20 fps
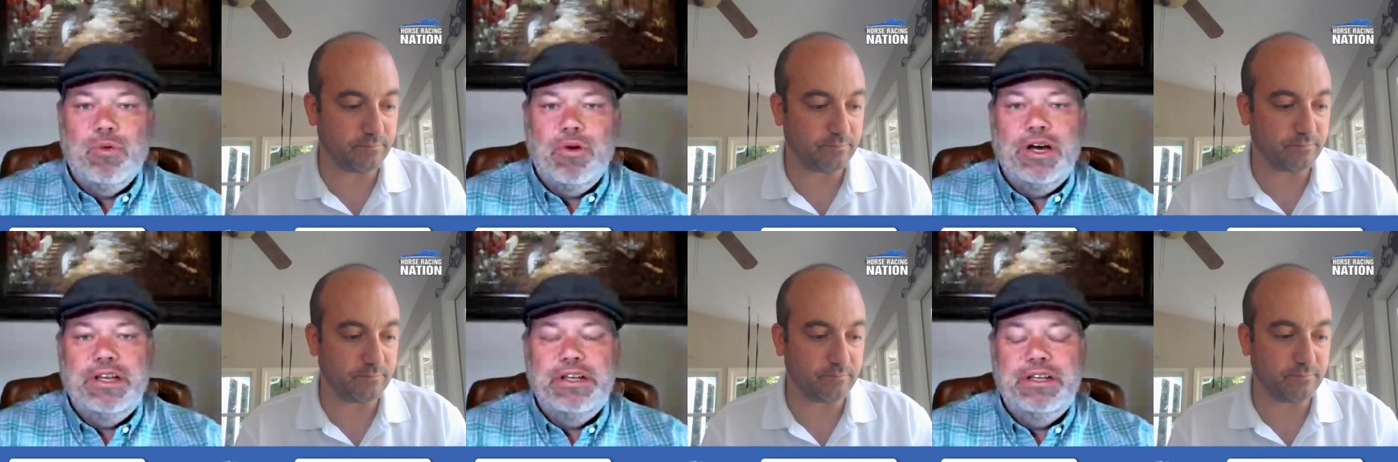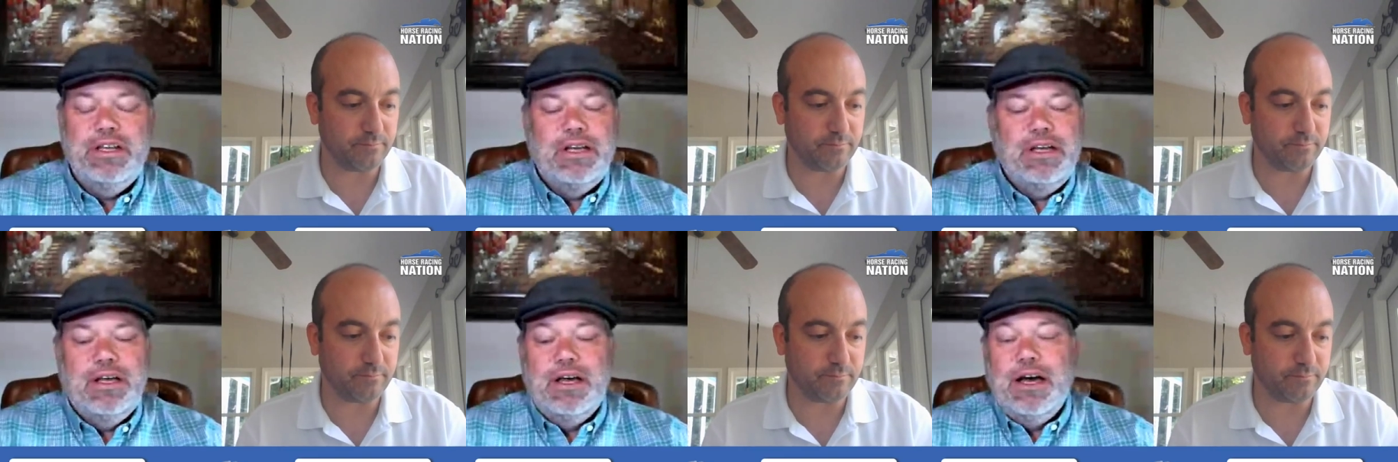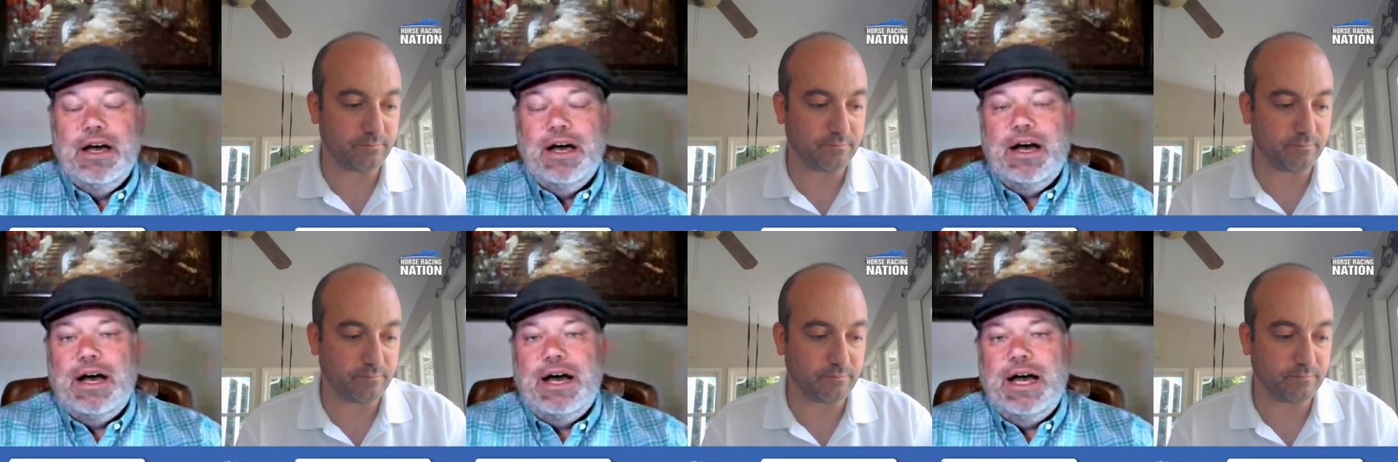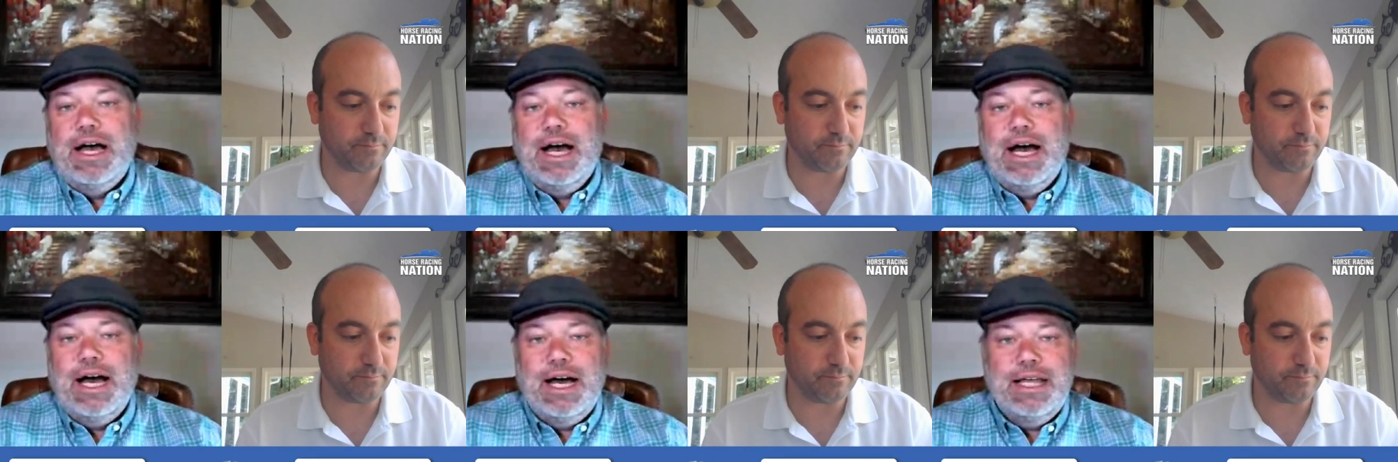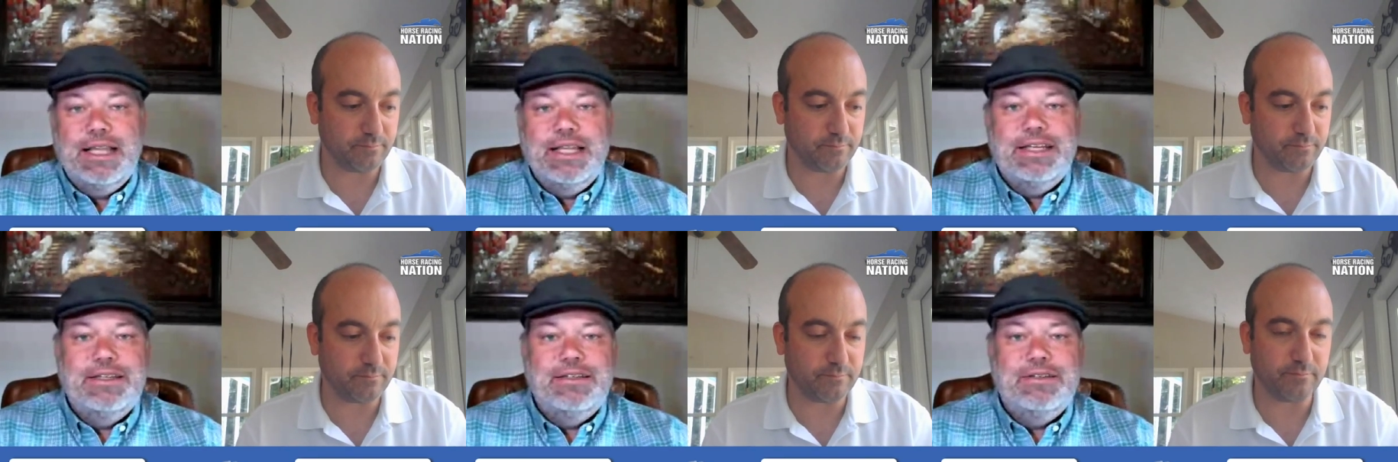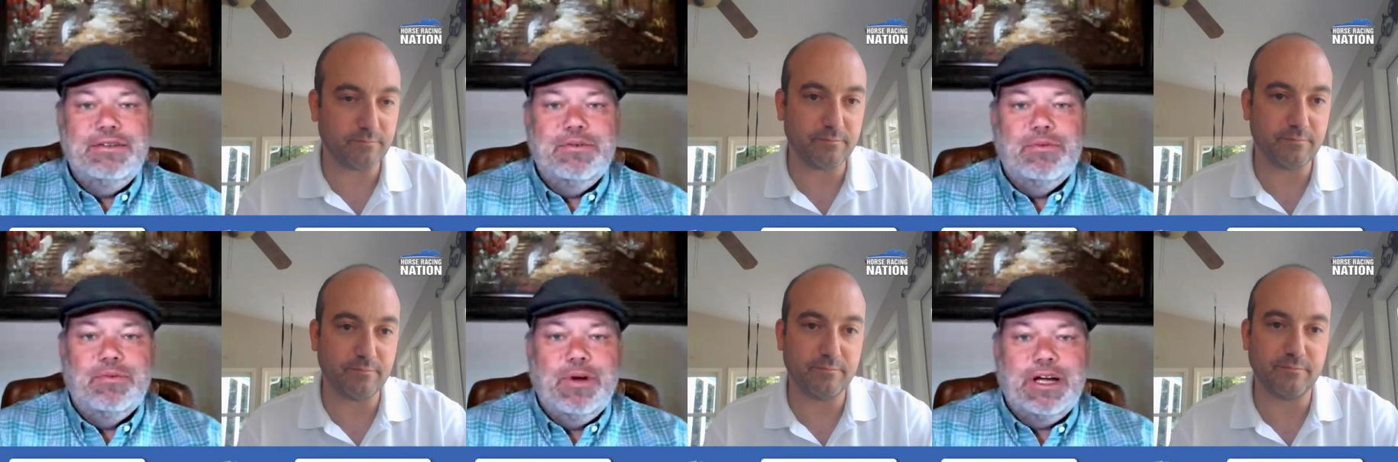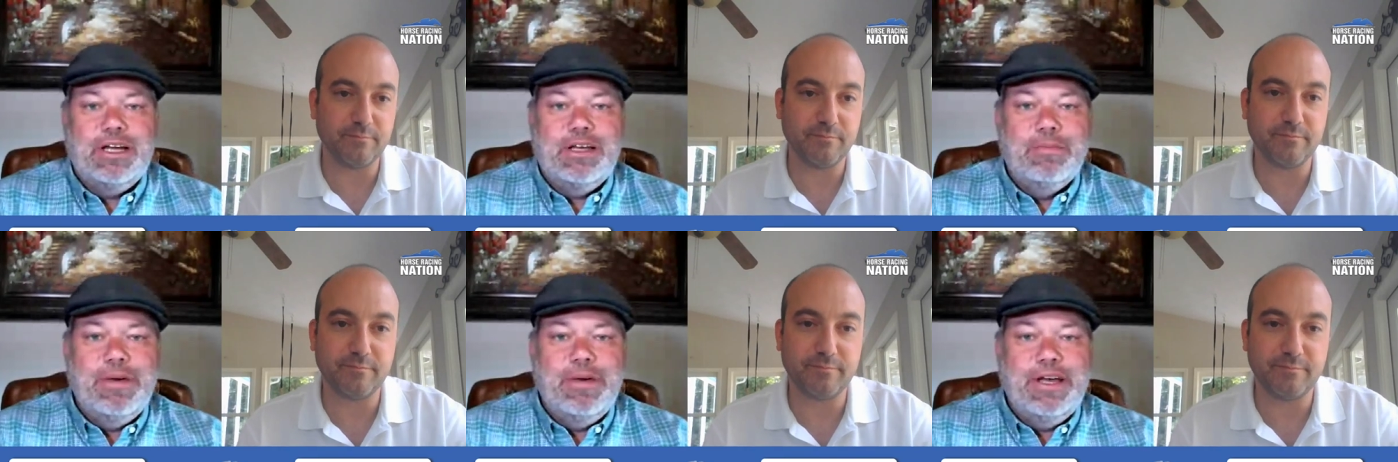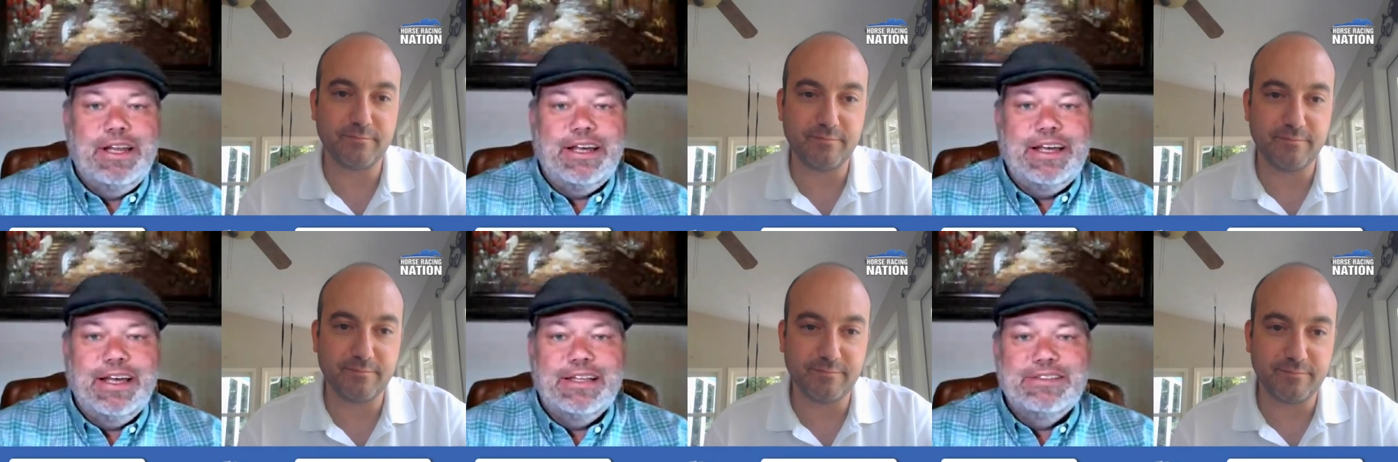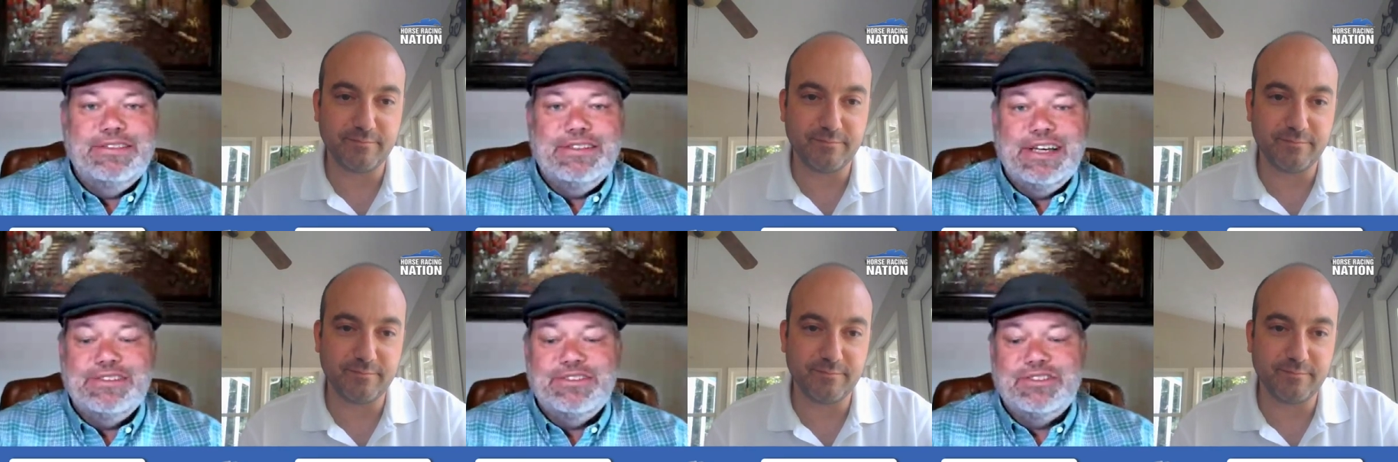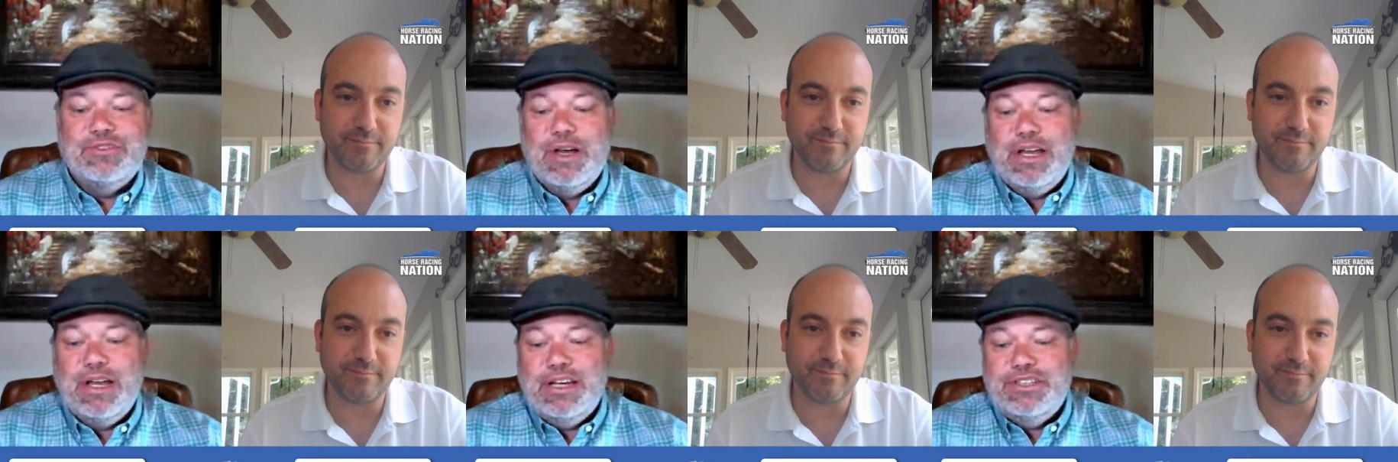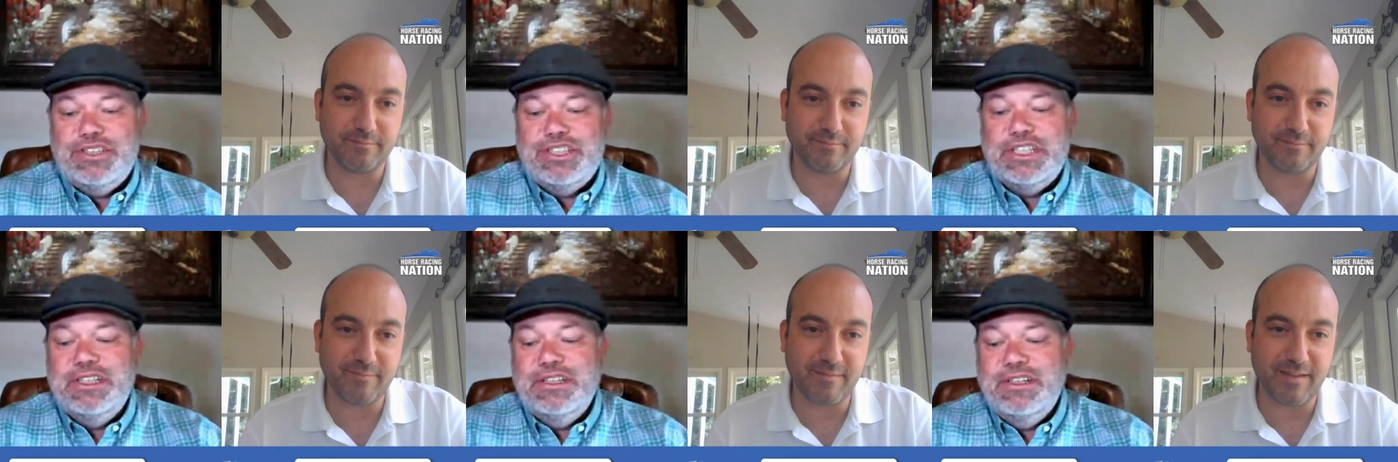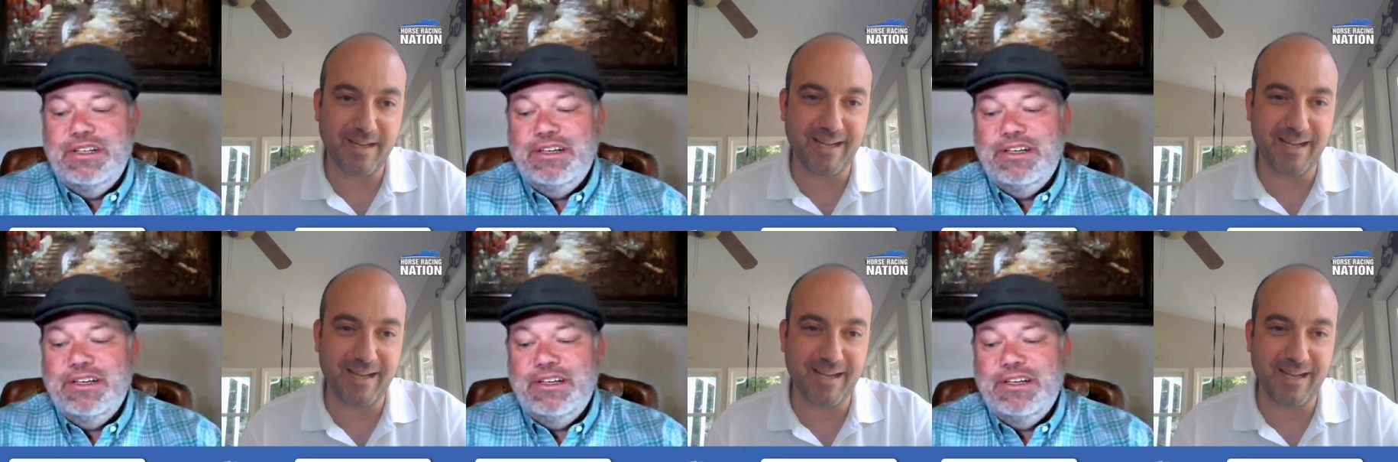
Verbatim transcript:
Speaker 1: one, I highly recommend against that strategy.